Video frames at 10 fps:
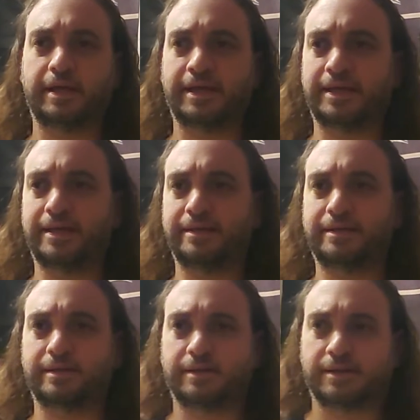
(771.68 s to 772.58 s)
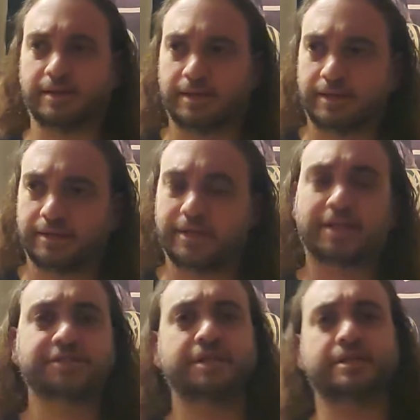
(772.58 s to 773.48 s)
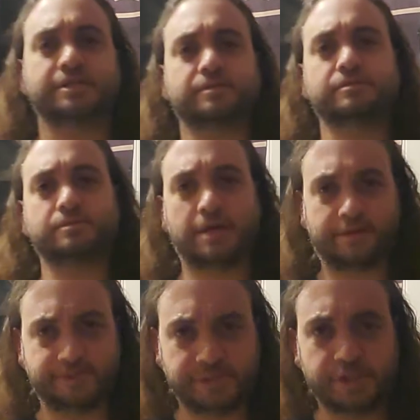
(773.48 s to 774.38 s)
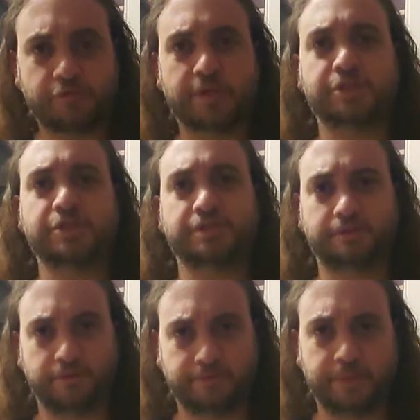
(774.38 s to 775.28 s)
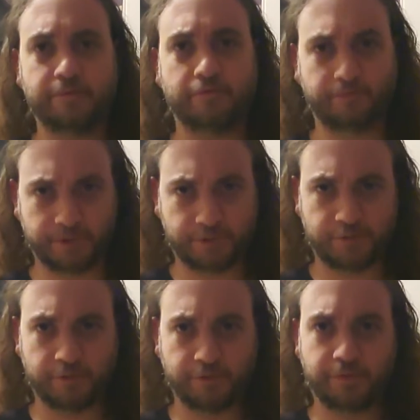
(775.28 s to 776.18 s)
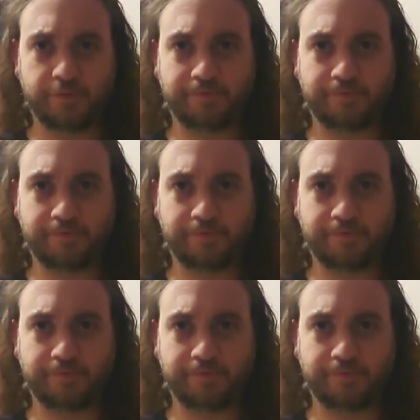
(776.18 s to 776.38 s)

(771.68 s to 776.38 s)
and like I said, it obviously stretches a little bit from the truth,